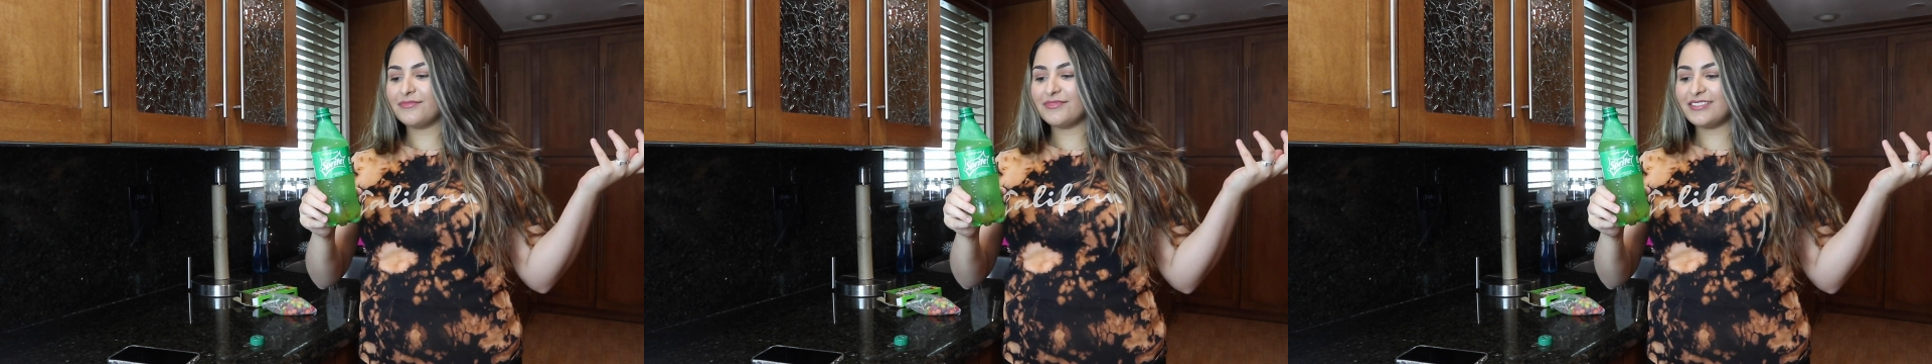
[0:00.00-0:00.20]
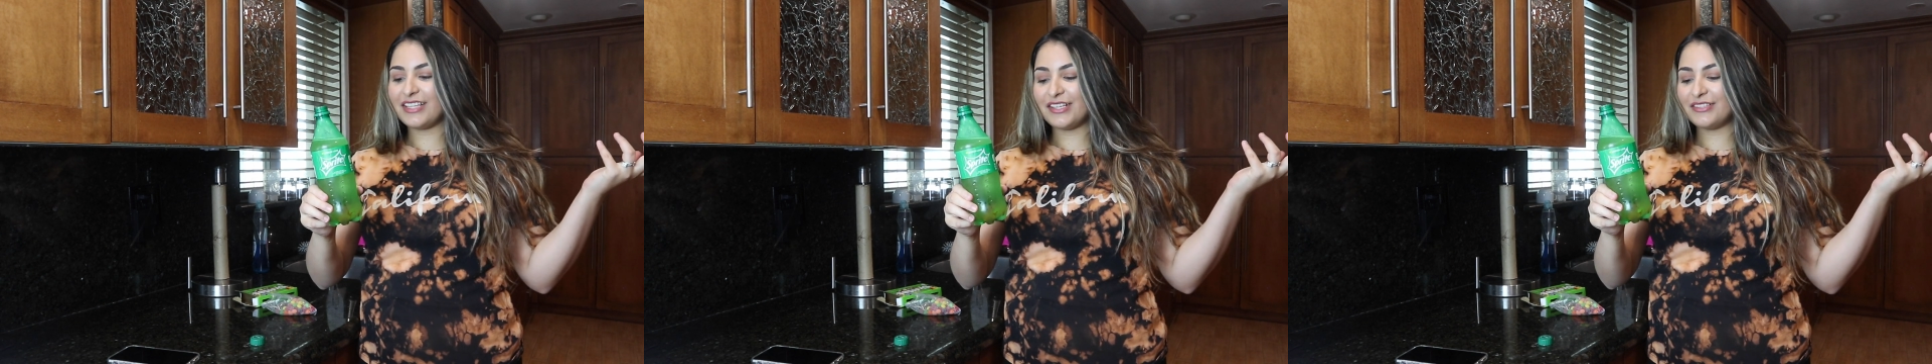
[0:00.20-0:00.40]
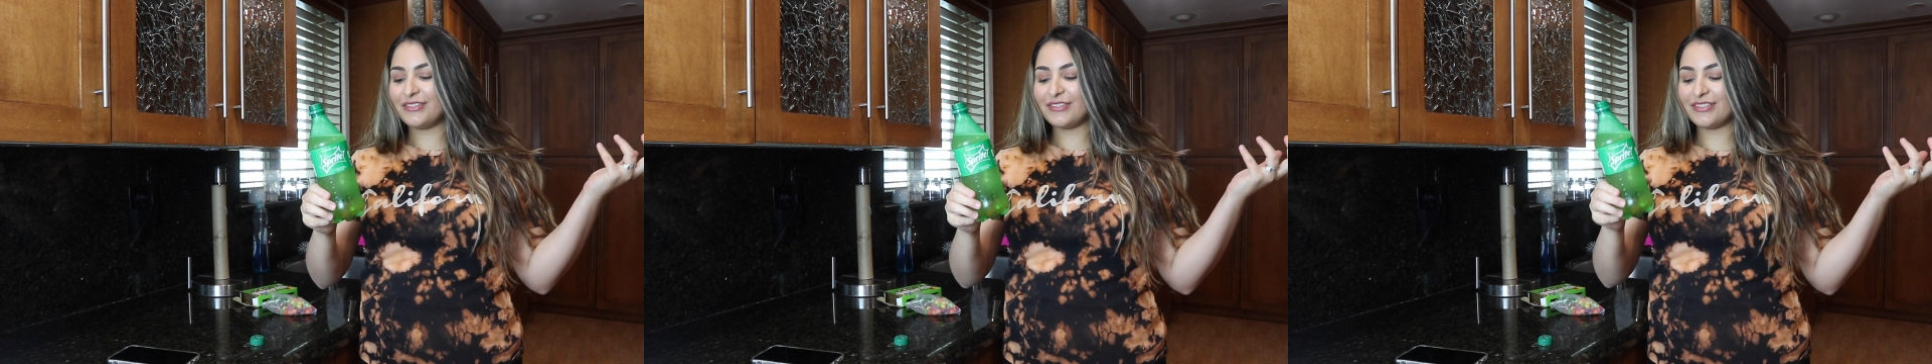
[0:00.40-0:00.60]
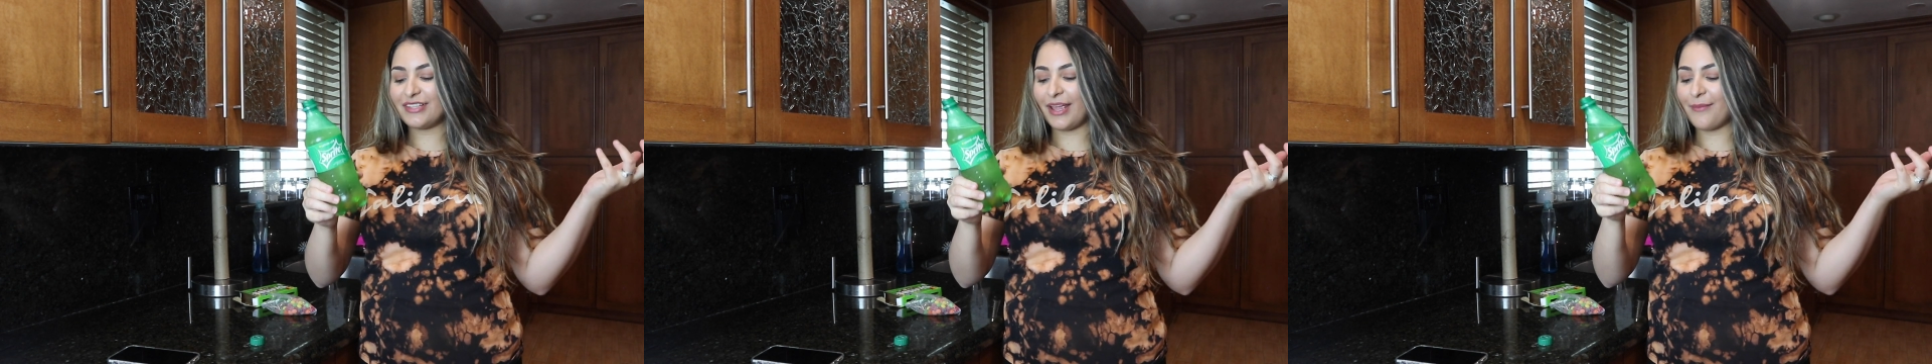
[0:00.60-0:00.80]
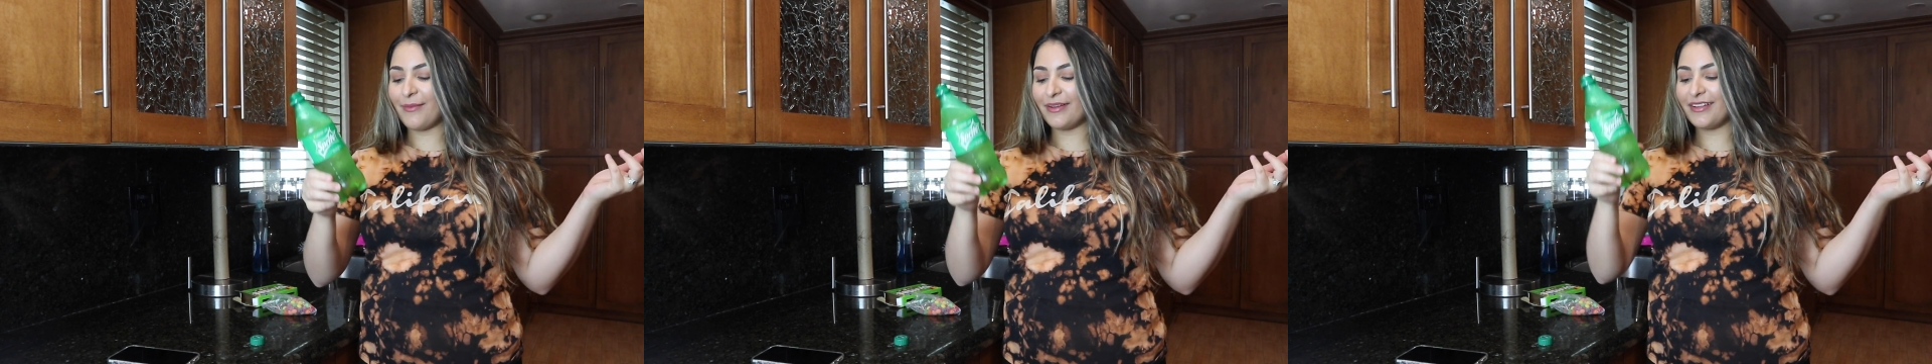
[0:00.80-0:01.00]
Tastes the
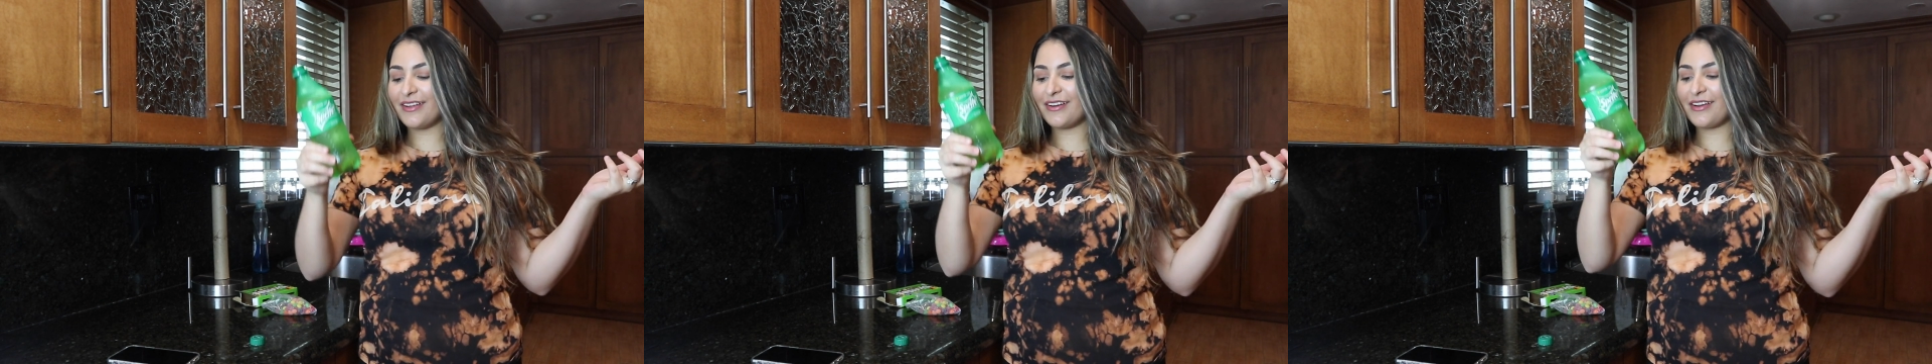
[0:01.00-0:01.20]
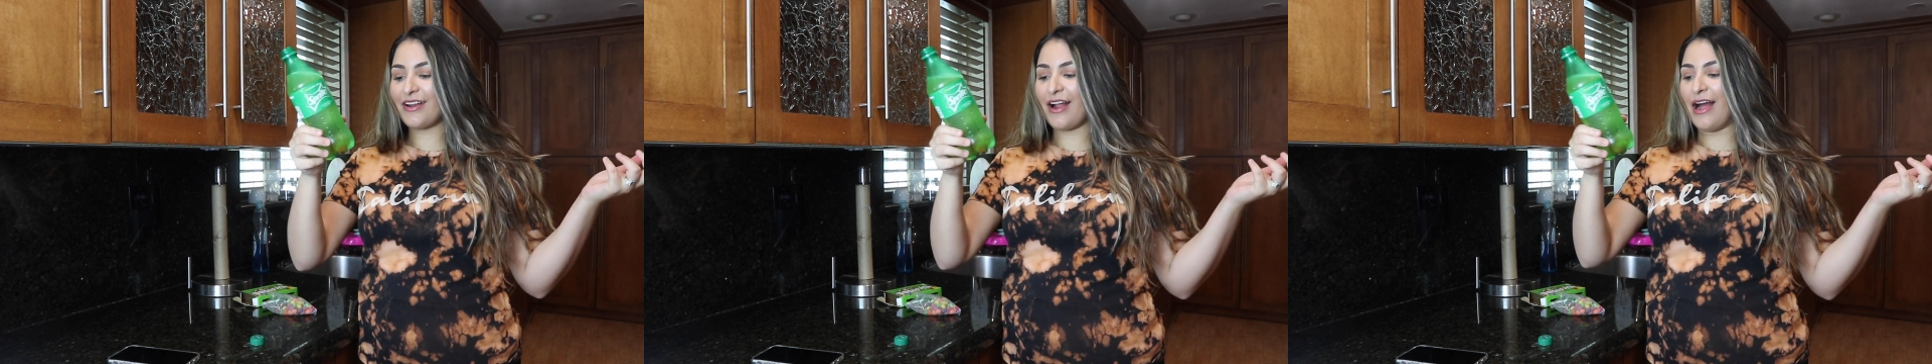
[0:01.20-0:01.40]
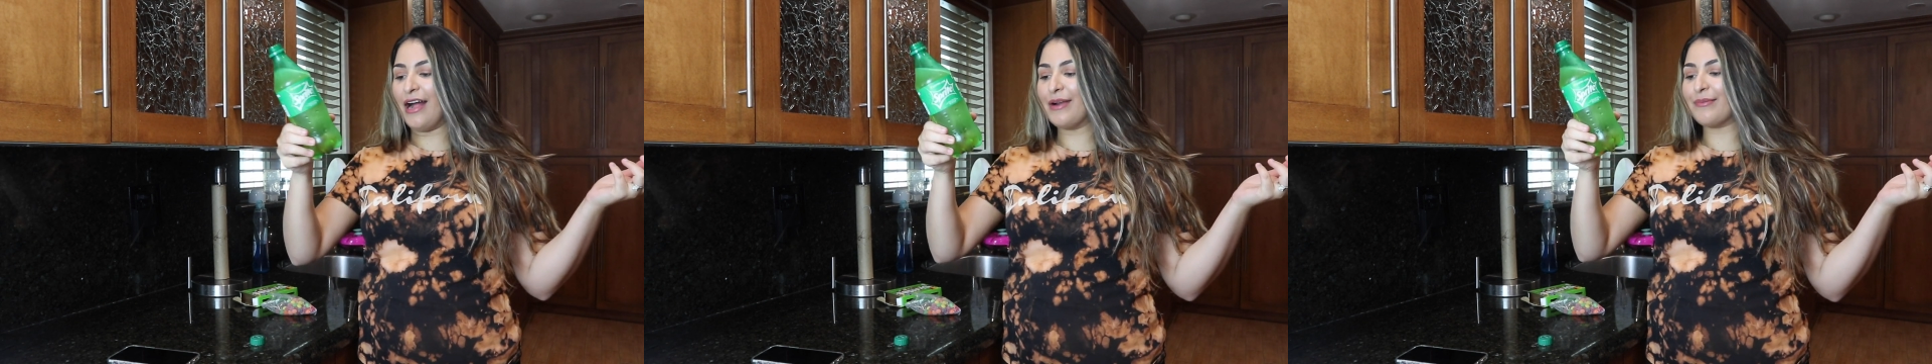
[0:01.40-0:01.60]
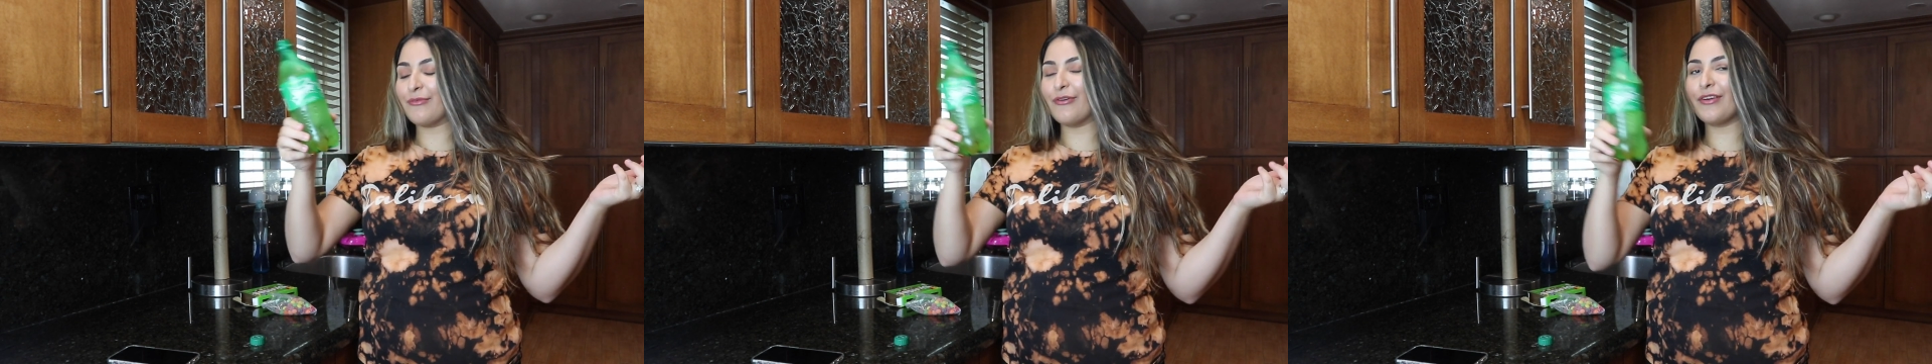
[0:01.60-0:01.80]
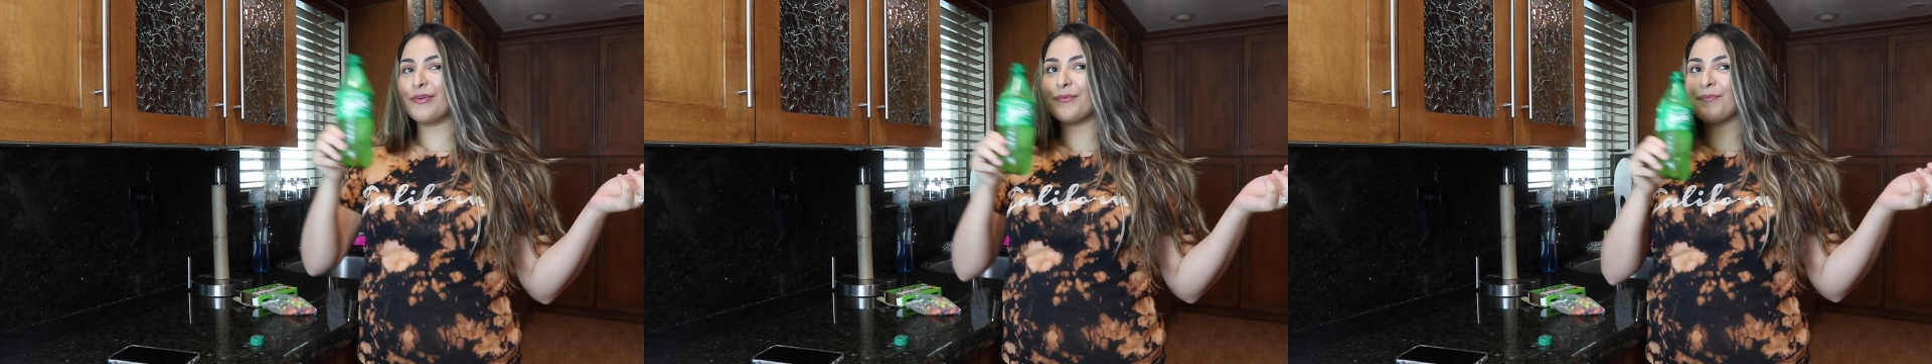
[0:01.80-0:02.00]
same. I think I need to add
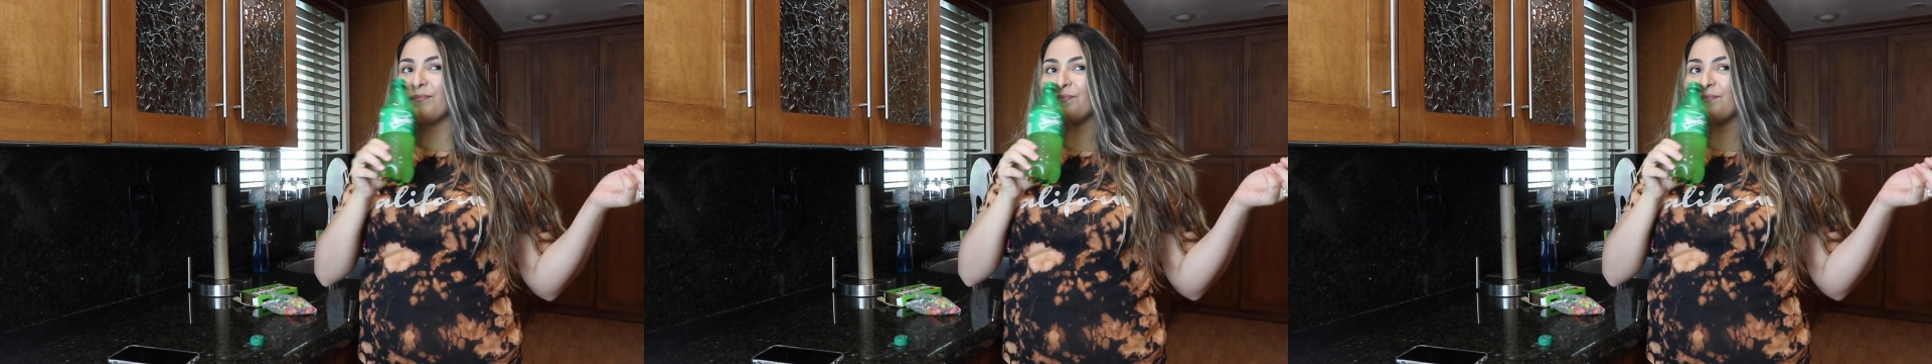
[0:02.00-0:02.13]
more.